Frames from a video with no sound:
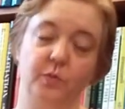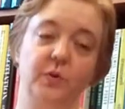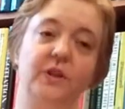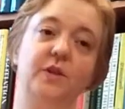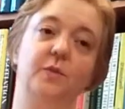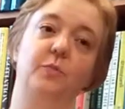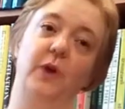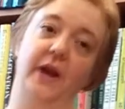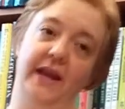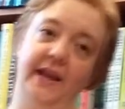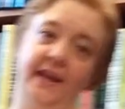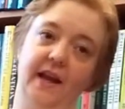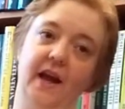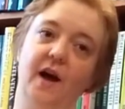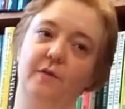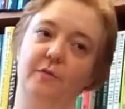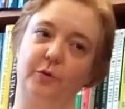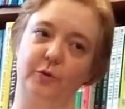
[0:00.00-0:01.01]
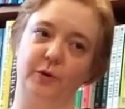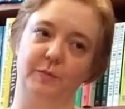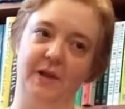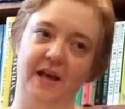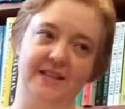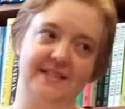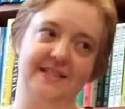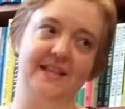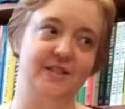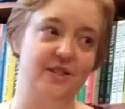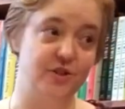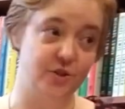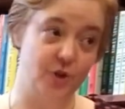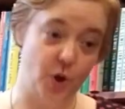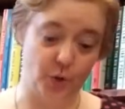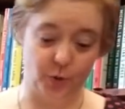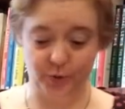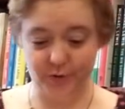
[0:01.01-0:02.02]
with the breaking of Ruy Blásquez's
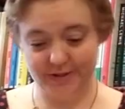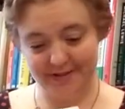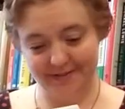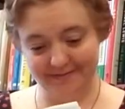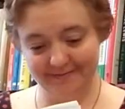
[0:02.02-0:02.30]
nose."